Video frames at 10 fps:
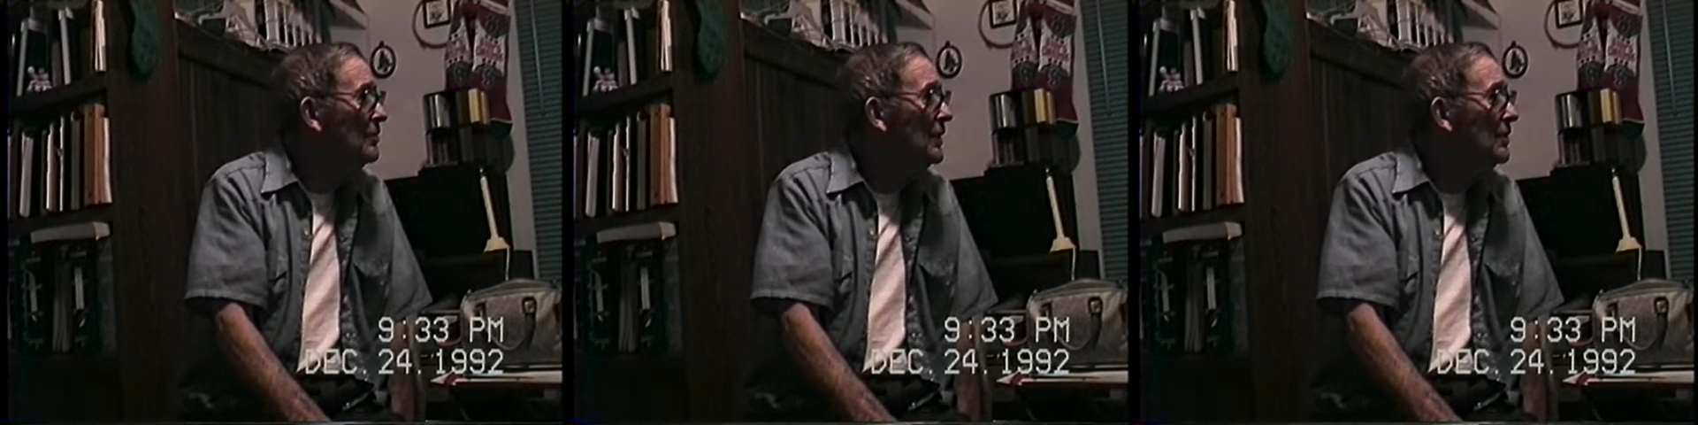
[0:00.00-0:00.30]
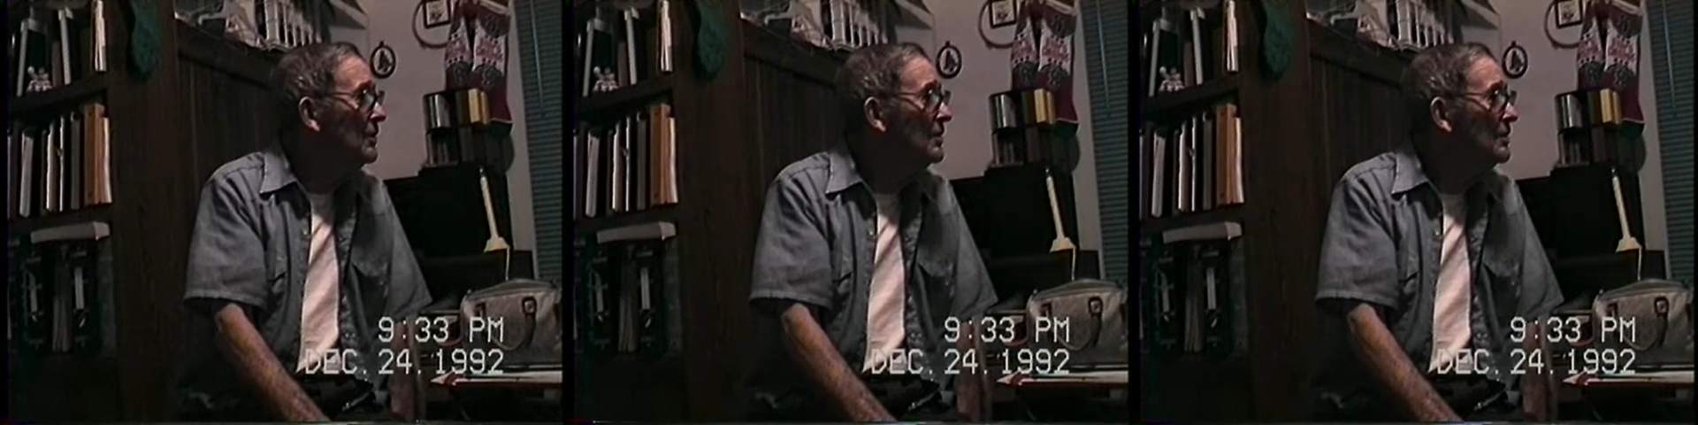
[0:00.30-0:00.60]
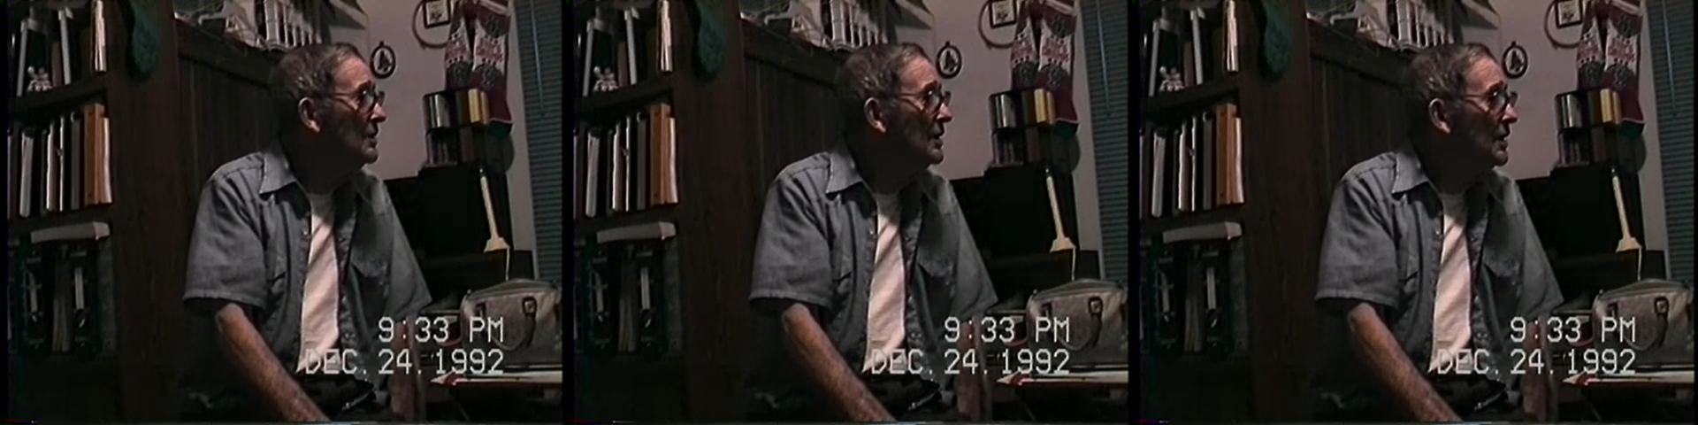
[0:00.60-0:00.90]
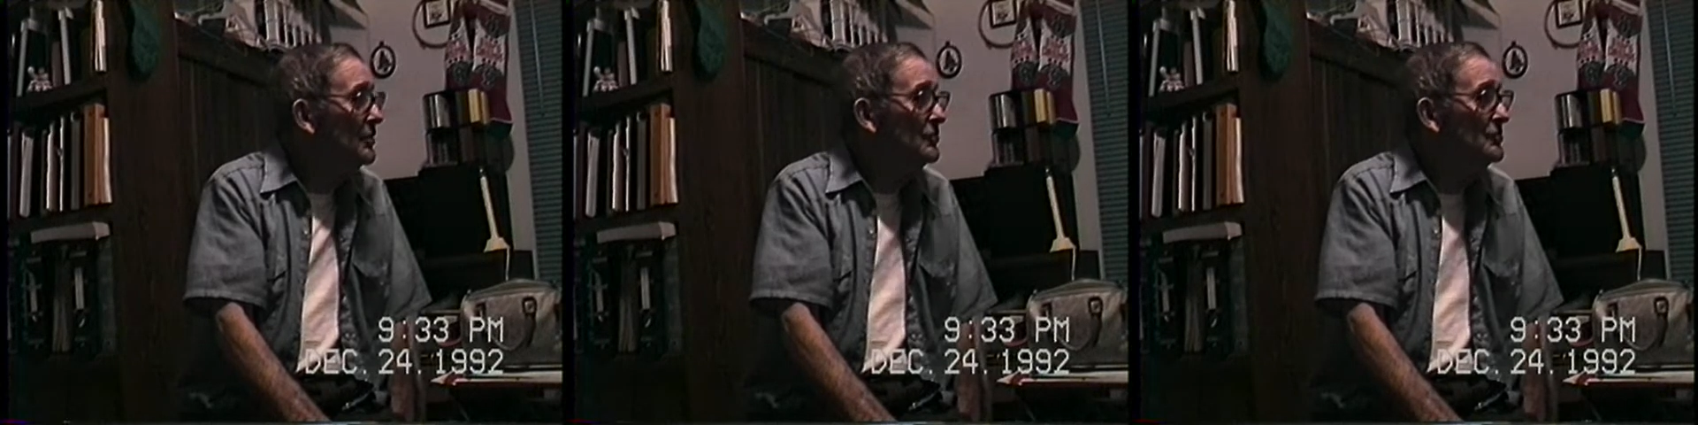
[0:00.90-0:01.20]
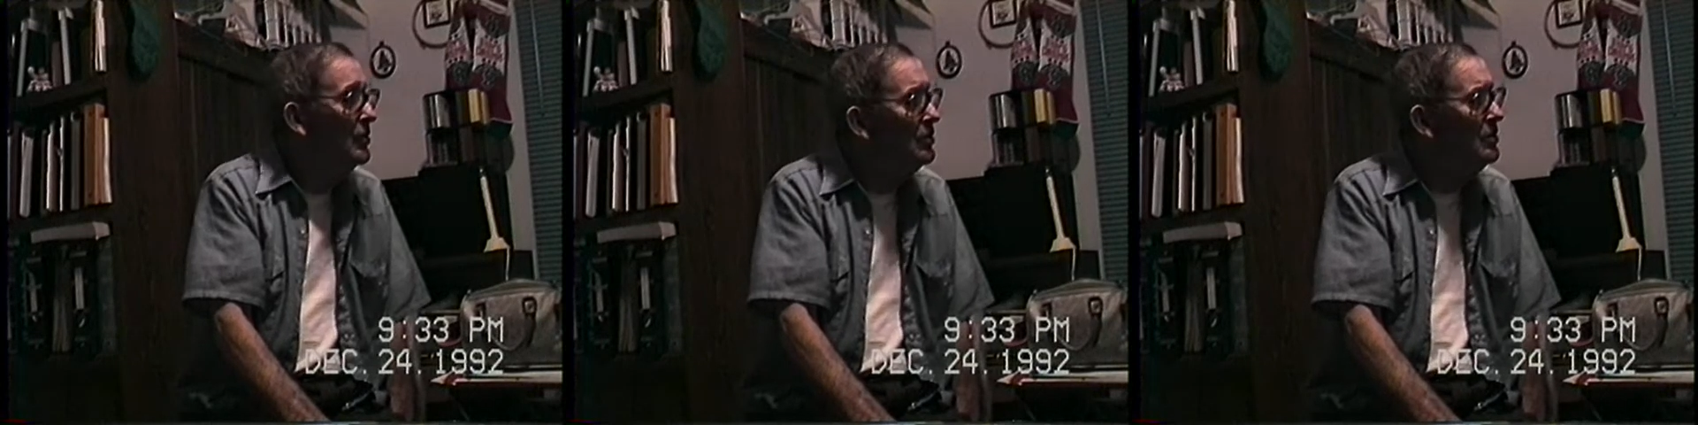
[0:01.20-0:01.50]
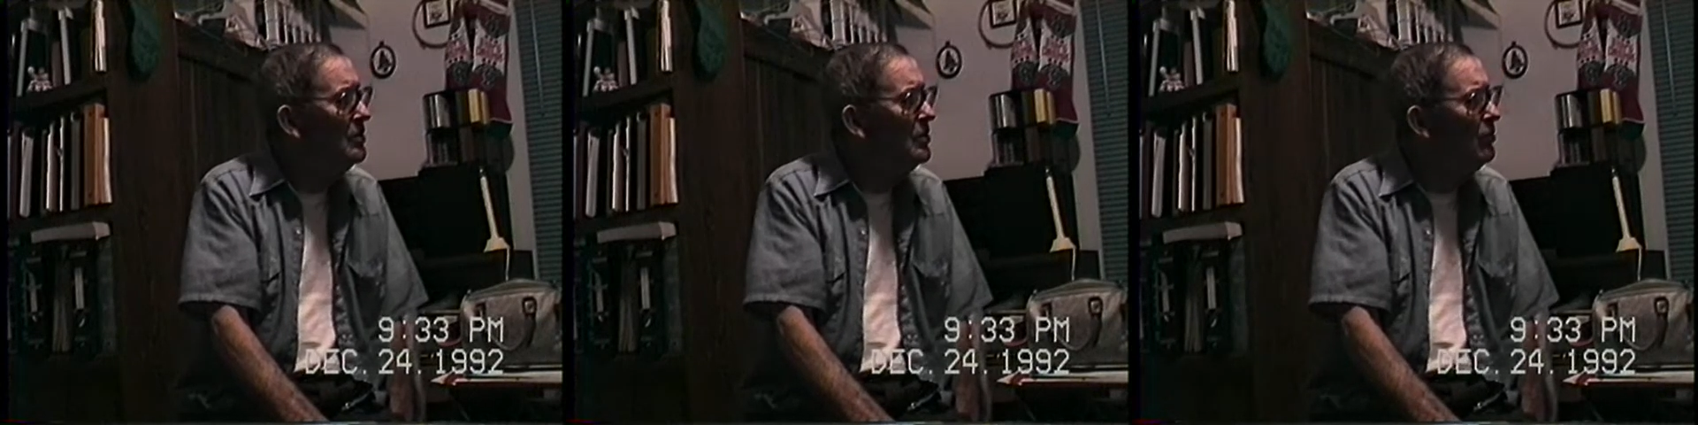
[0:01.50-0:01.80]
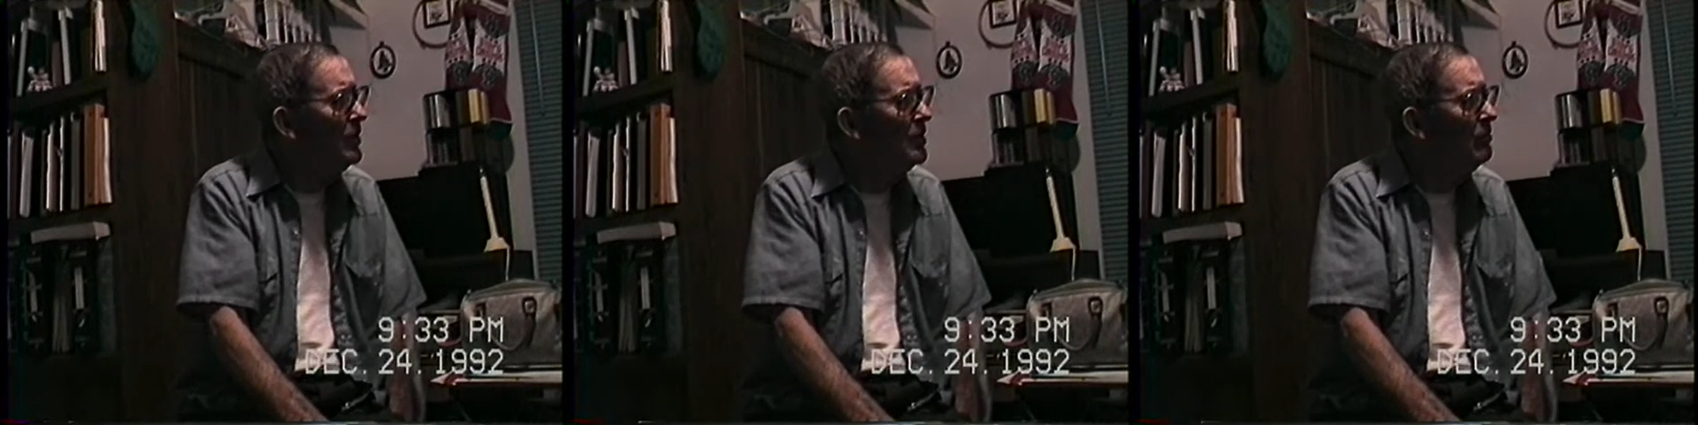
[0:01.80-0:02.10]
in the weather and snowing,
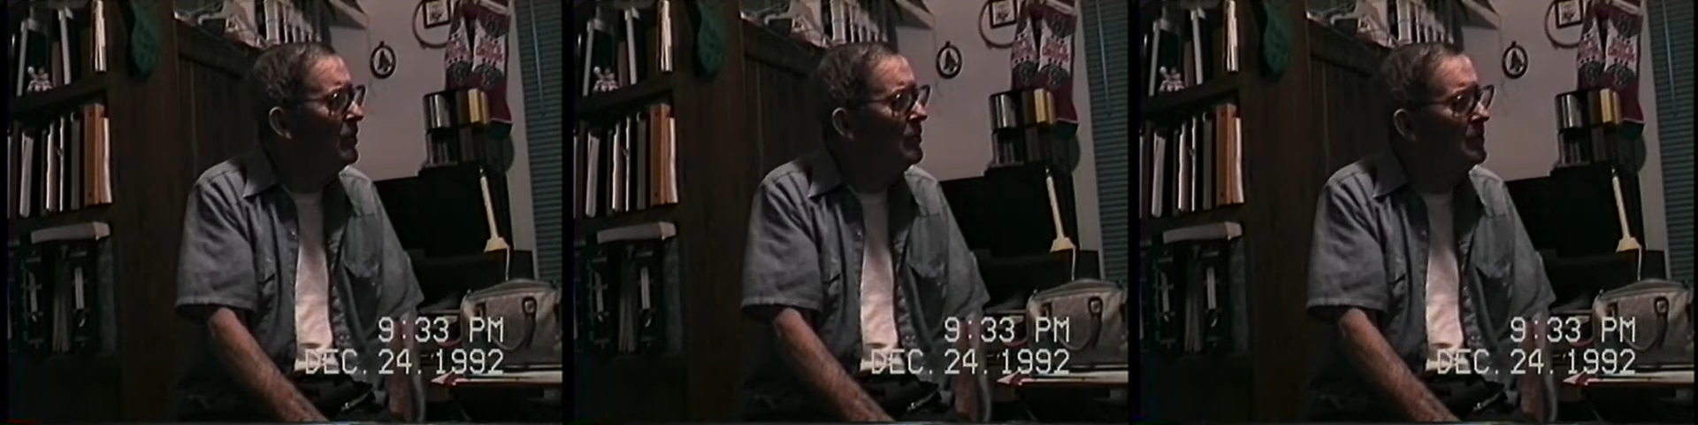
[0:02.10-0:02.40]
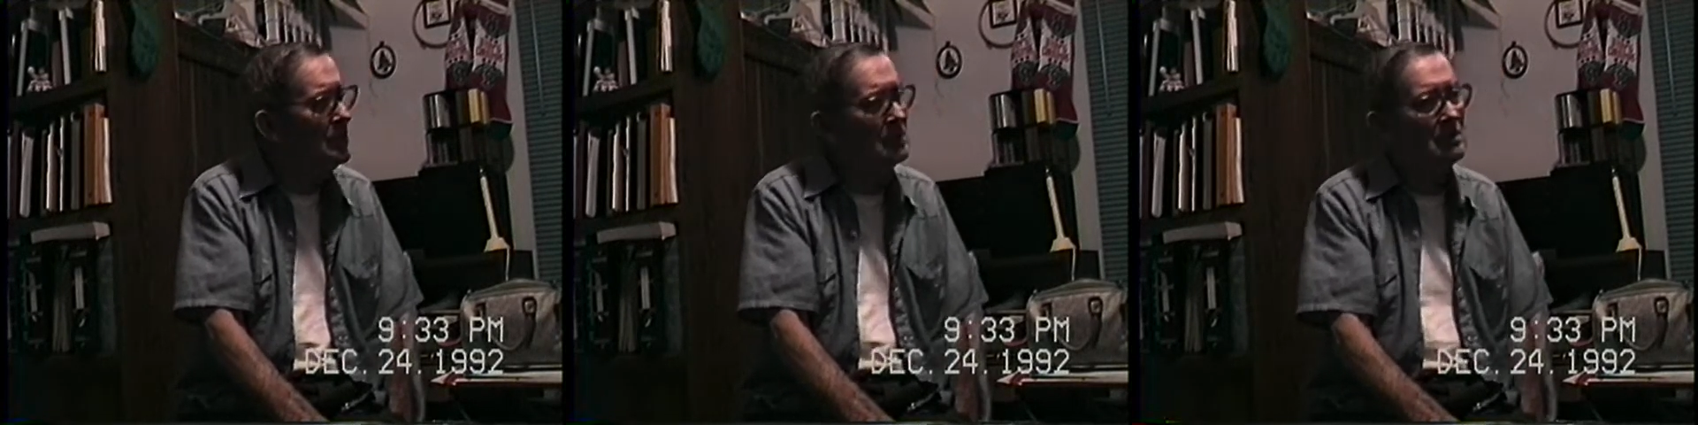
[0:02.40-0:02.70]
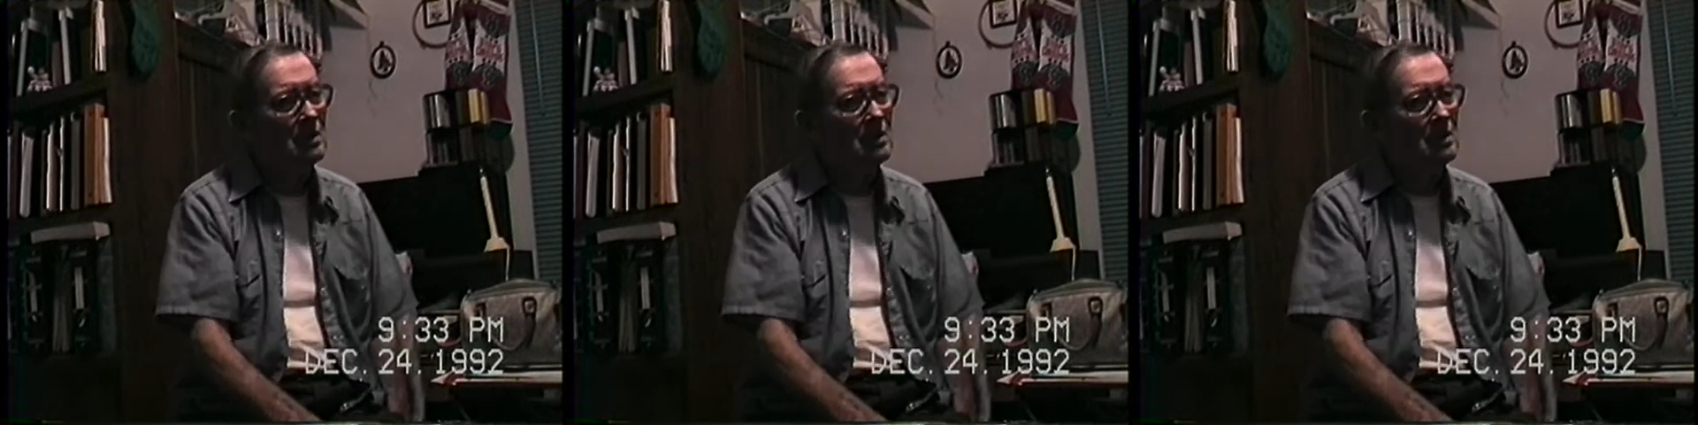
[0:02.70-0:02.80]
the wind blowing.